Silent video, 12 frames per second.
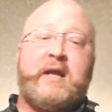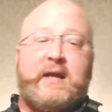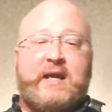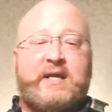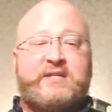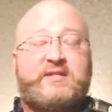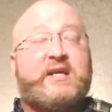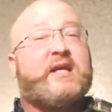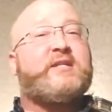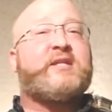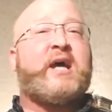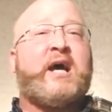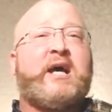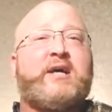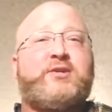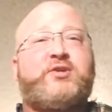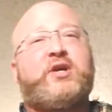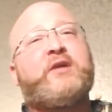is they
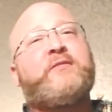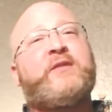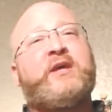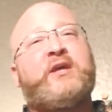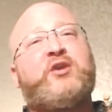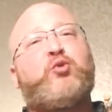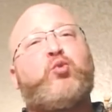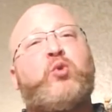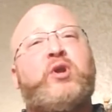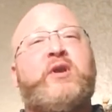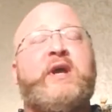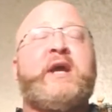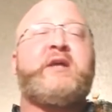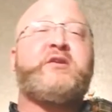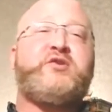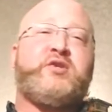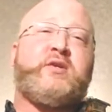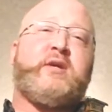attach. And then when an
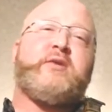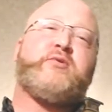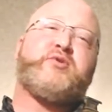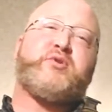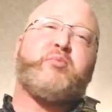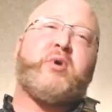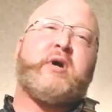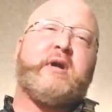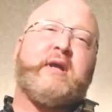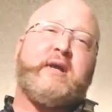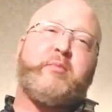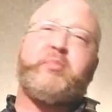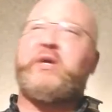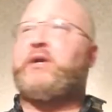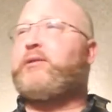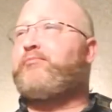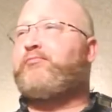antigen enters the body, be it